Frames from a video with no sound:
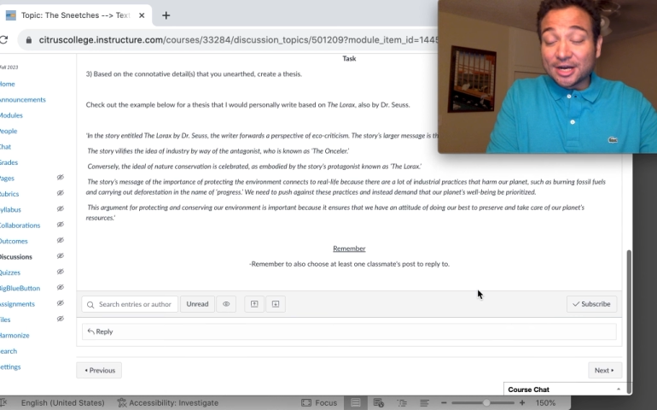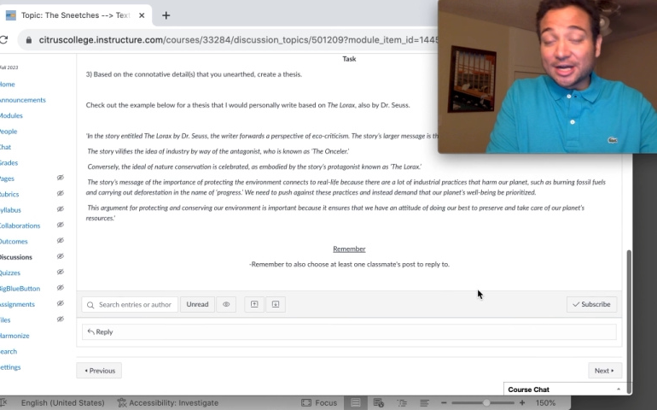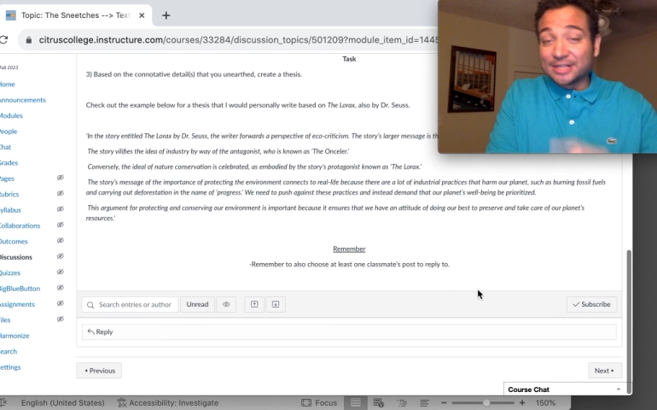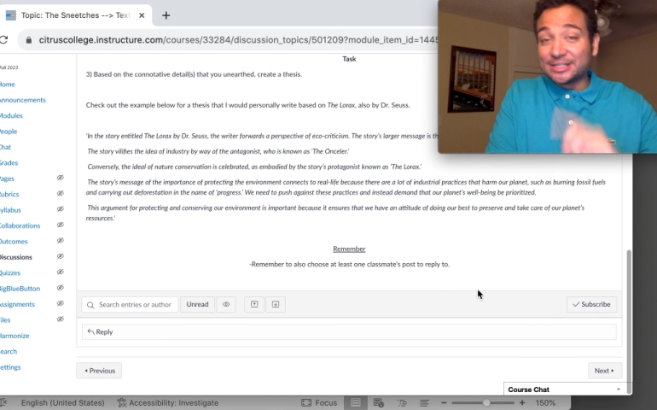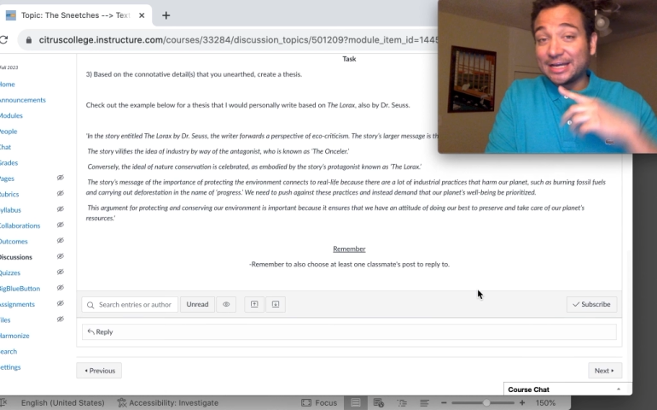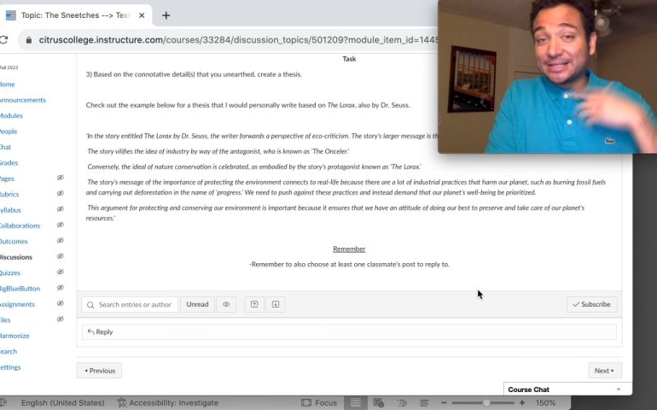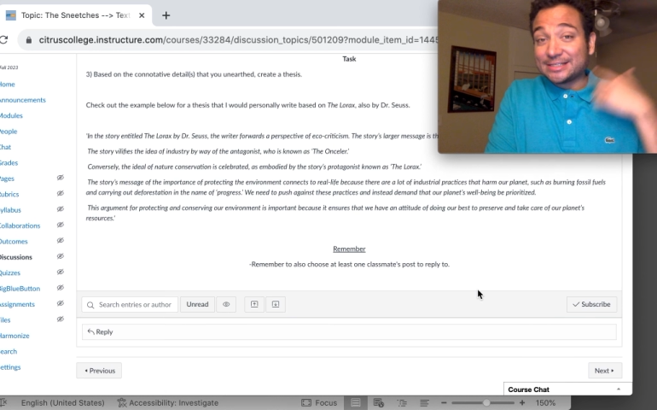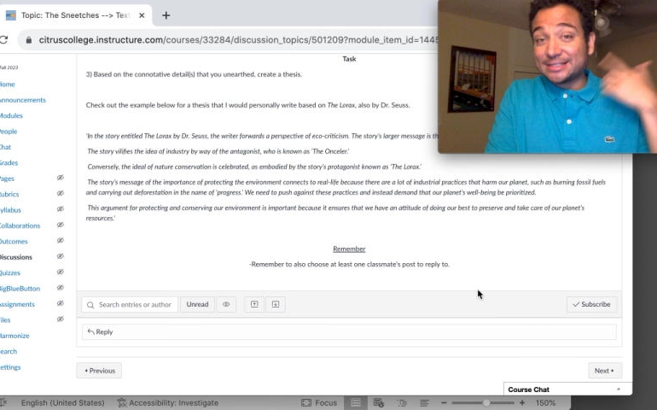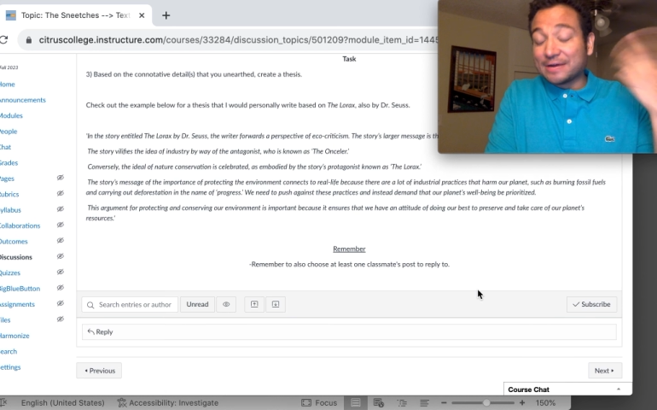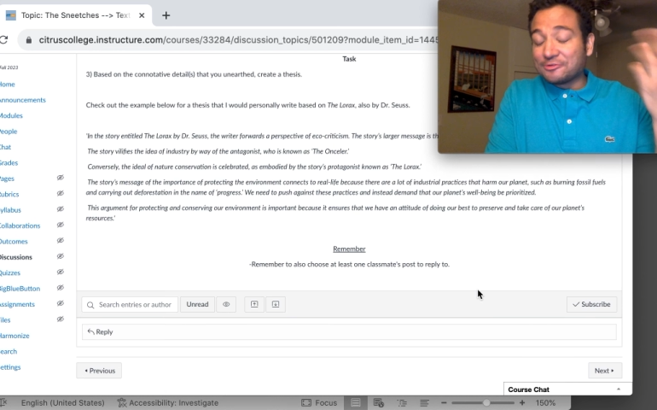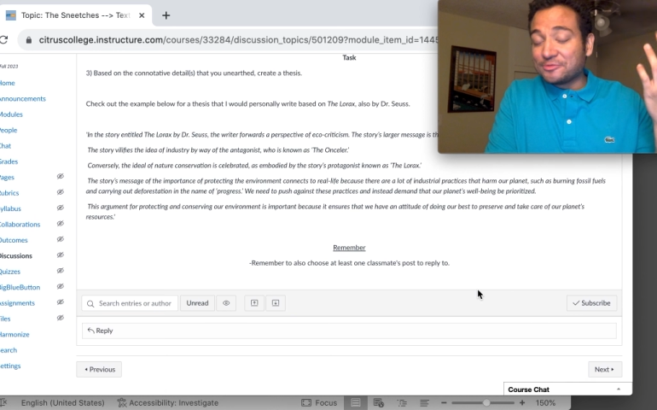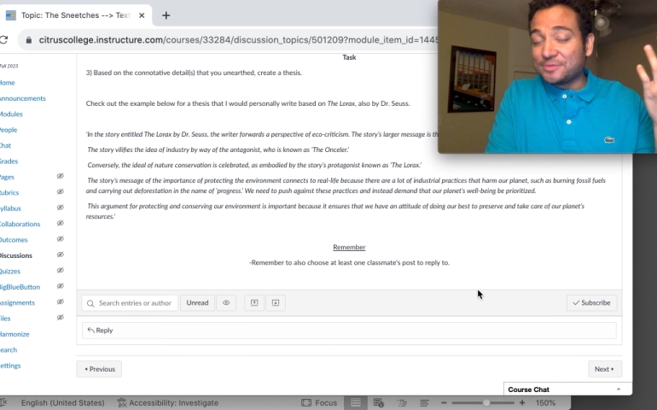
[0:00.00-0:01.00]
A text
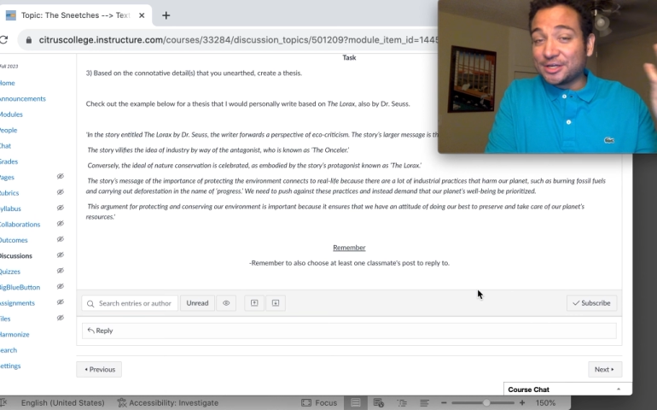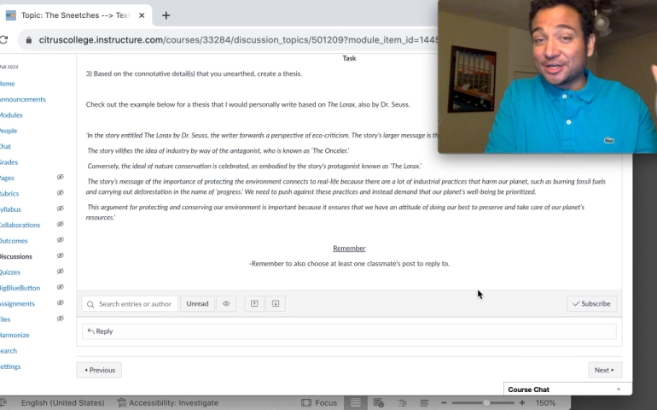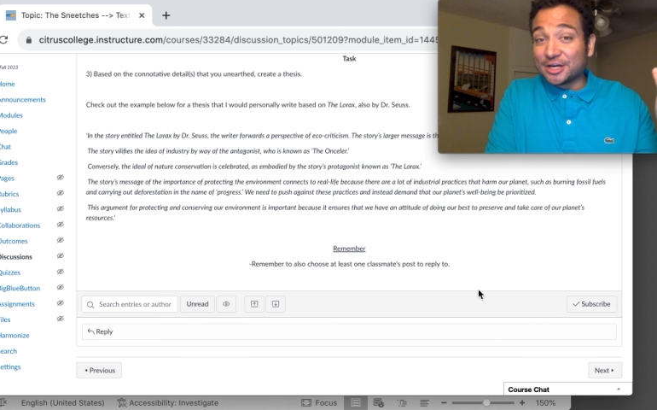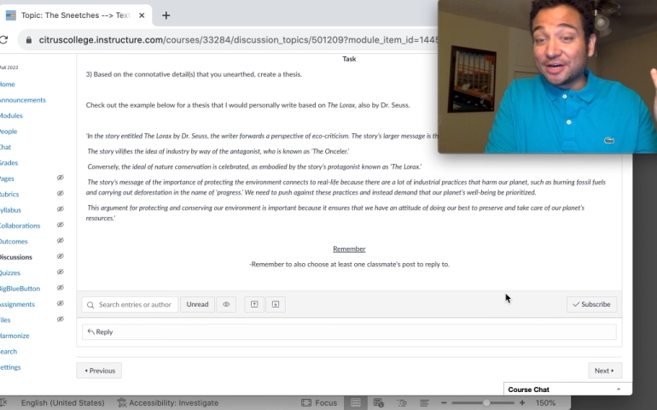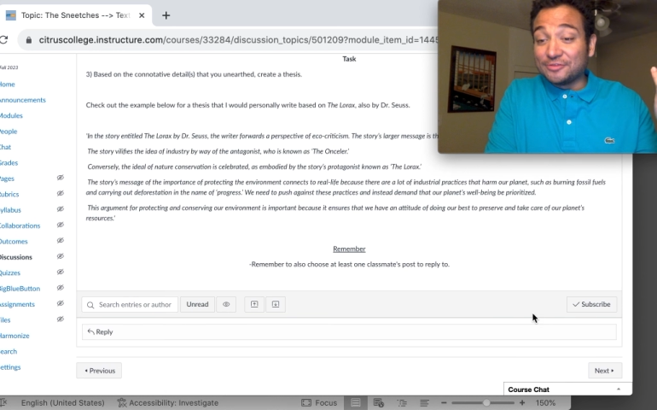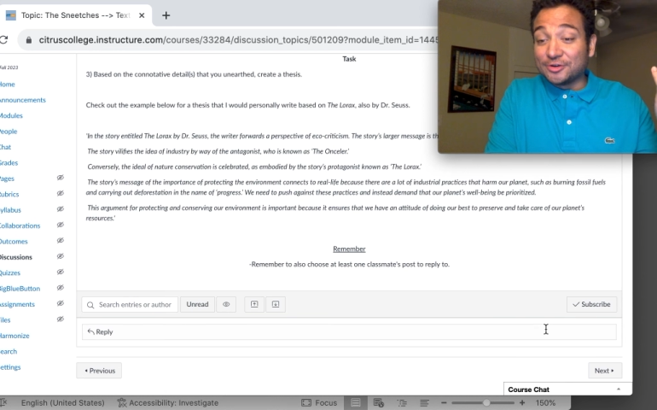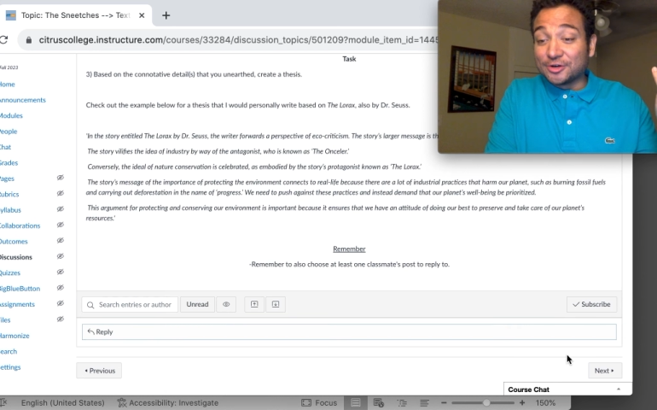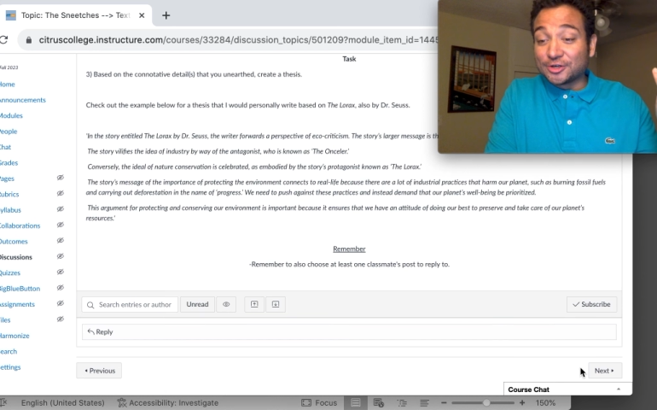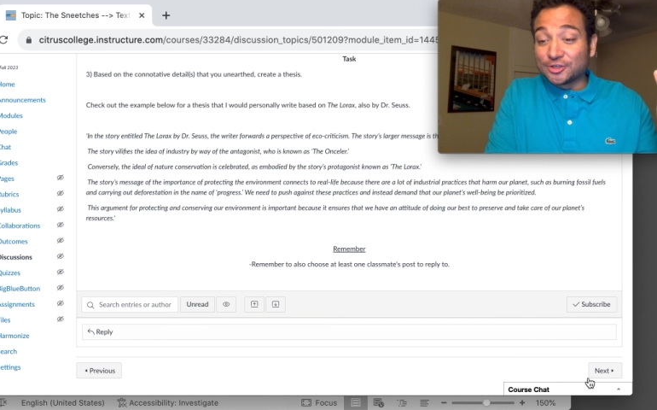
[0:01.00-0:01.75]
that will be of your